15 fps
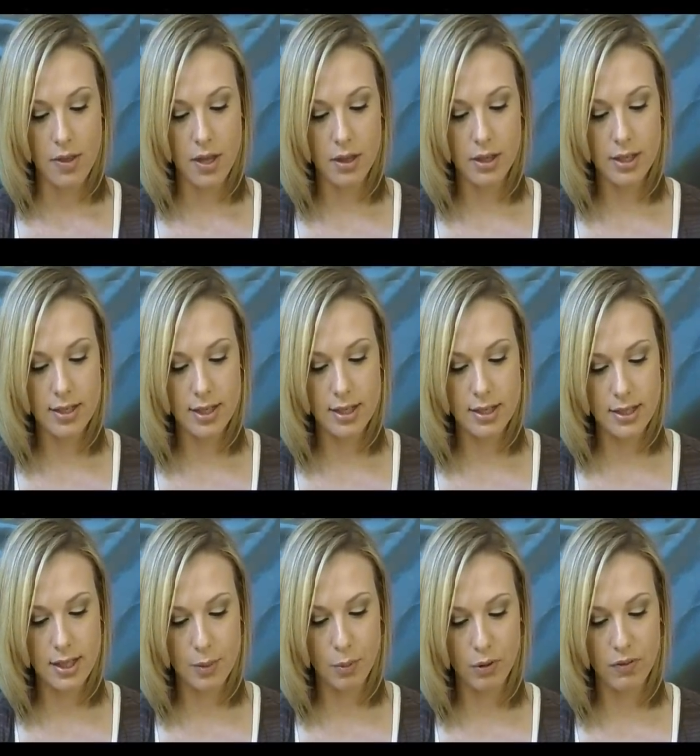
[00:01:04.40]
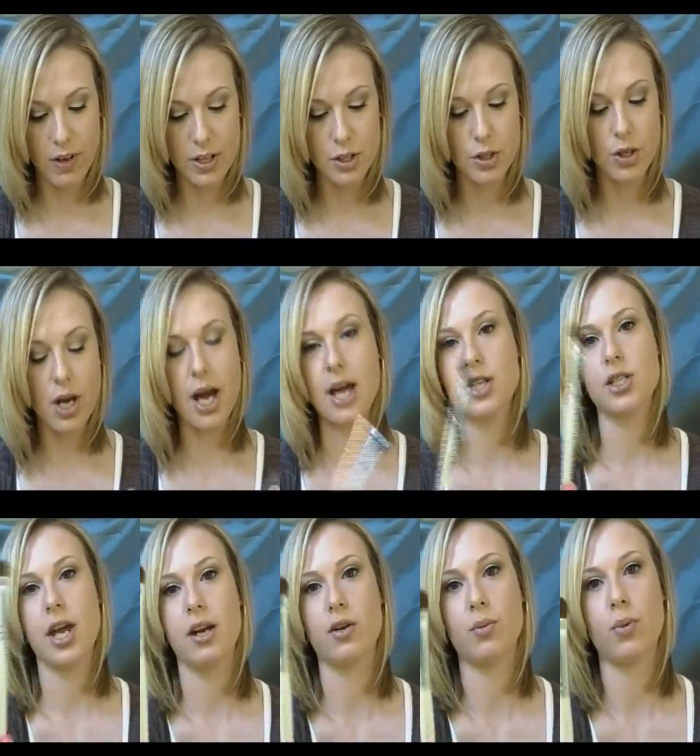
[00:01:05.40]
And then this is the Professional
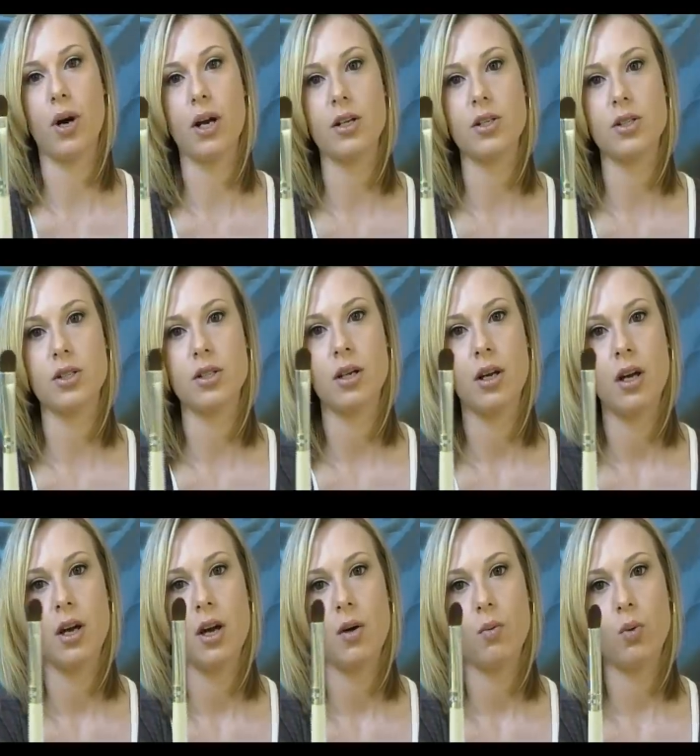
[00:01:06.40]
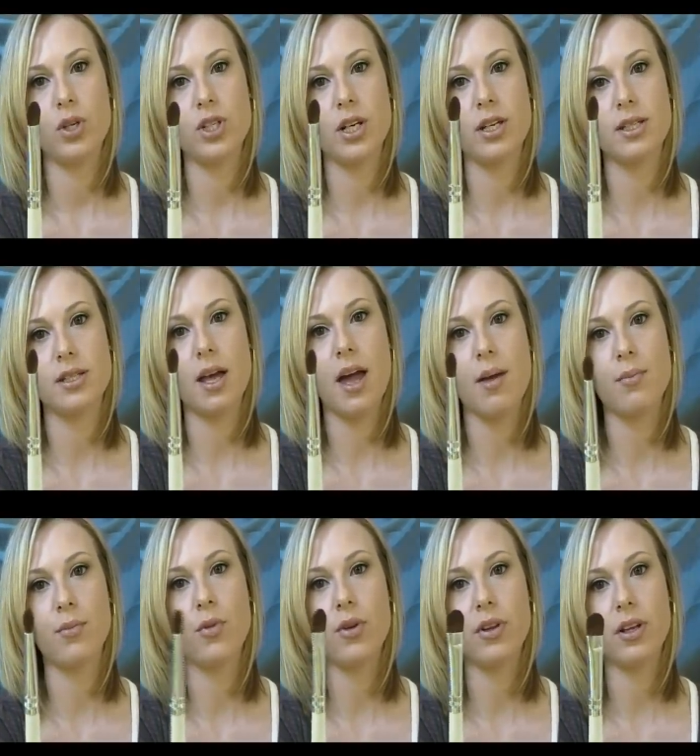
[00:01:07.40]
Eyeshadow Brush, which is
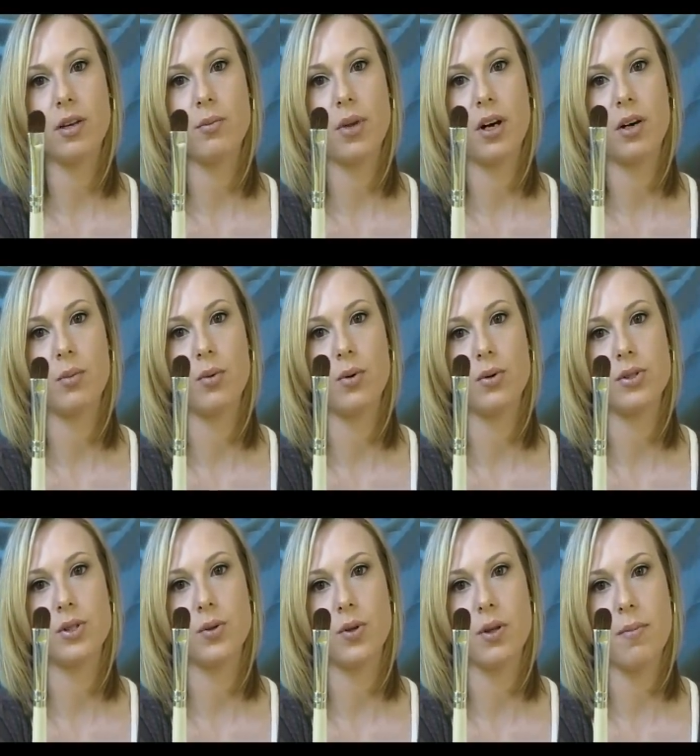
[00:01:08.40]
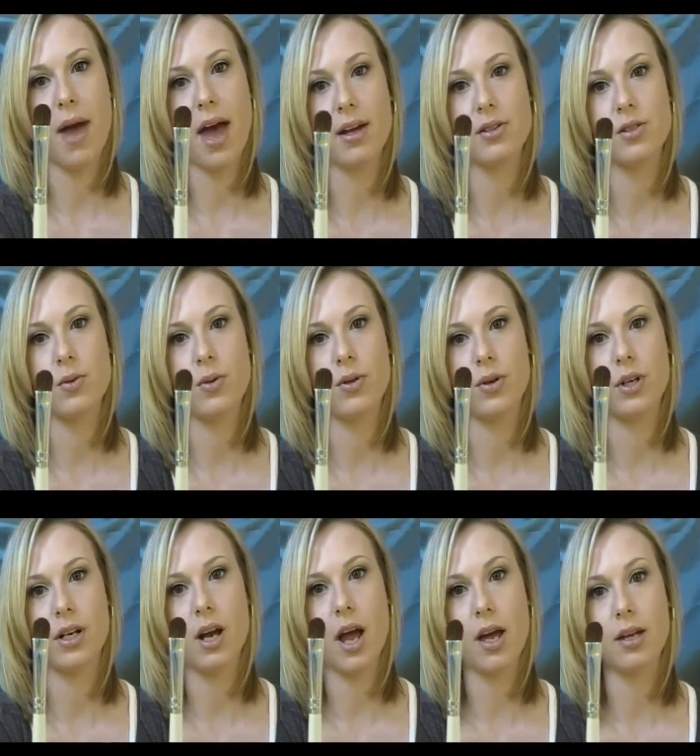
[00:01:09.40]
really comparable to the MAC
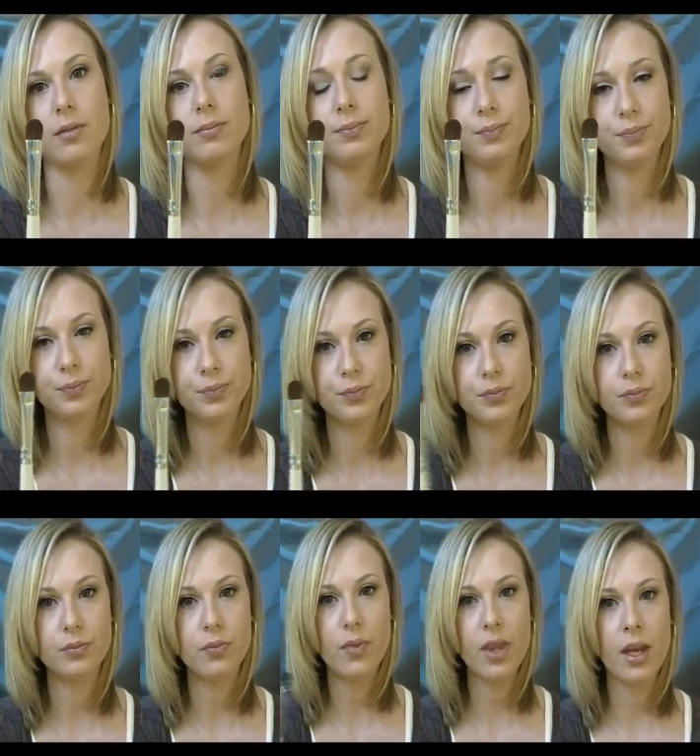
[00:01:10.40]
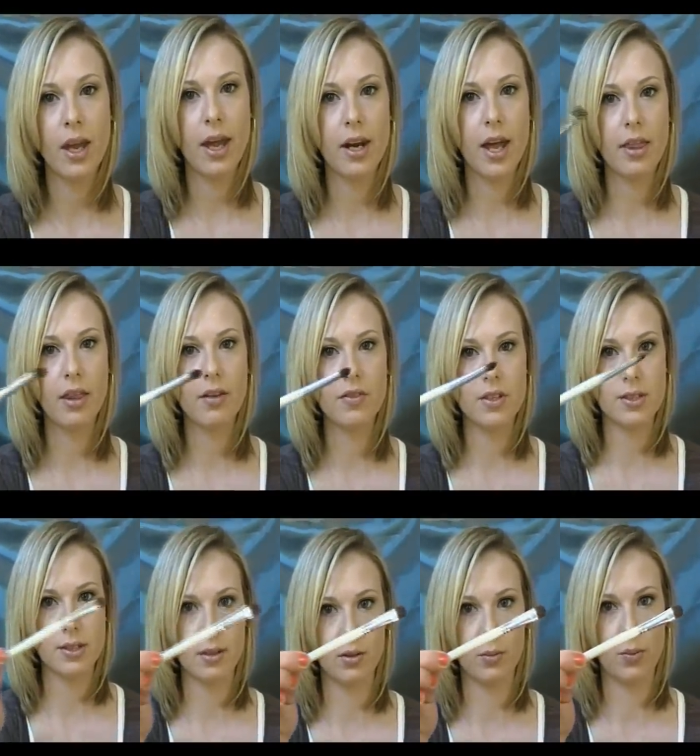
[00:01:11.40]
239, and I love
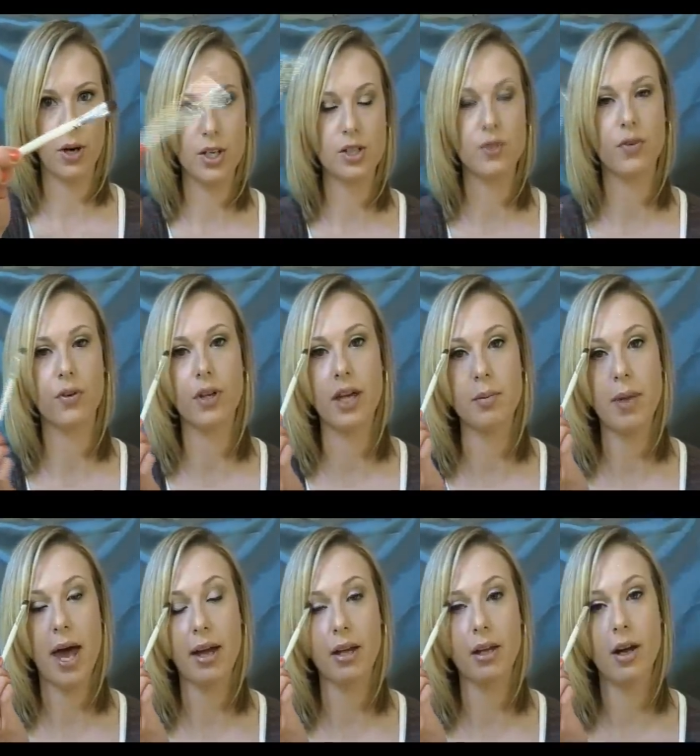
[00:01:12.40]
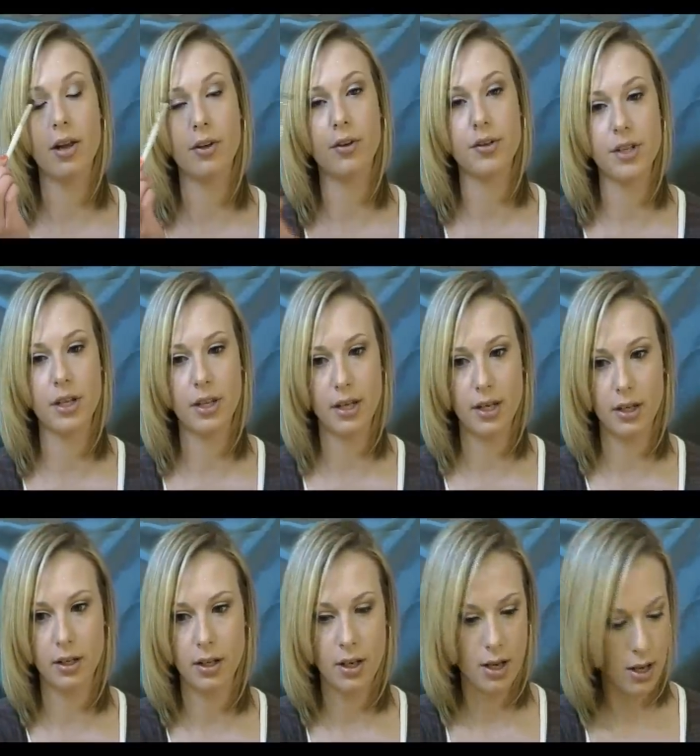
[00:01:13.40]
this little brush for like packing color on the
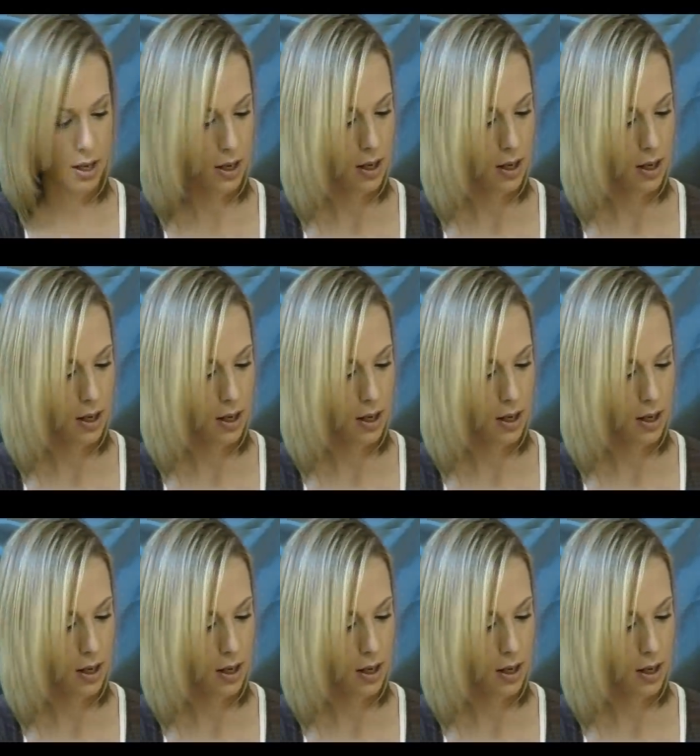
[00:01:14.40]
lid.